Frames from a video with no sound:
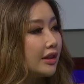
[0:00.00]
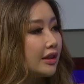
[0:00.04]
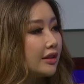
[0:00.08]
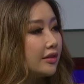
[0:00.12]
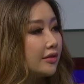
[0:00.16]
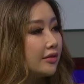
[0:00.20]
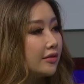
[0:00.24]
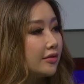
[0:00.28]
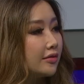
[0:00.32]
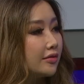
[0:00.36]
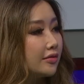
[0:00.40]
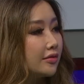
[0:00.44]
than,
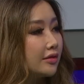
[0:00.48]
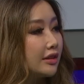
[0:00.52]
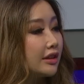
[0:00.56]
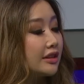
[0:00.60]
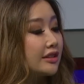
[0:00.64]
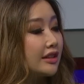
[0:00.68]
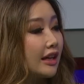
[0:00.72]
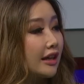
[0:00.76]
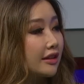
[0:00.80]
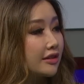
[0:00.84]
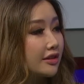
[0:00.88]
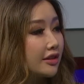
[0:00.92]
of course.
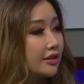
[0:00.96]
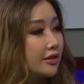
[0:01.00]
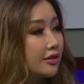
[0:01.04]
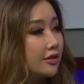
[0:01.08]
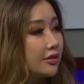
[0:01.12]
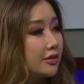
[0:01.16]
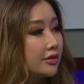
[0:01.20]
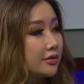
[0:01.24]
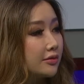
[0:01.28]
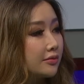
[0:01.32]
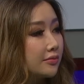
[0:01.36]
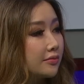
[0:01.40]
than
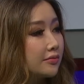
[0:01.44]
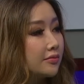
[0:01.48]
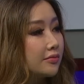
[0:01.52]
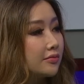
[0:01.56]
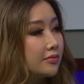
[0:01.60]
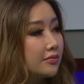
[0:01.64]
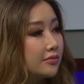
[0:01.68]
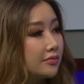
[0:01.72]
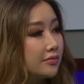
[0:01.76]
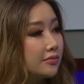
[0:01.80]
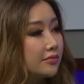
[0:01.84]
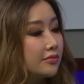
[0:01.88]
tactical? Of
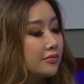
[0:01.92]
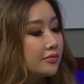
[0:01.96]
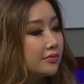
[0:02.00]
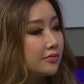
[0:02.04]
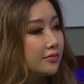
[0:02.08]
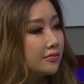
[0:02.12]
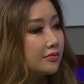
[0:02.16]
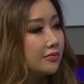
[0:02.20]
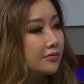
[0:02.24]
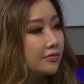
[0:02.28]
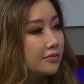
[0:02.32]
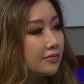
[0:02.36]
course.
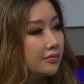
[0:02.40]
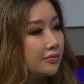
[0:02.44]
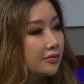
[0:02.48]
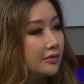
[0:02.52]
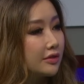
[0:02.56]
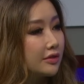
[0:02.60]
Hmm.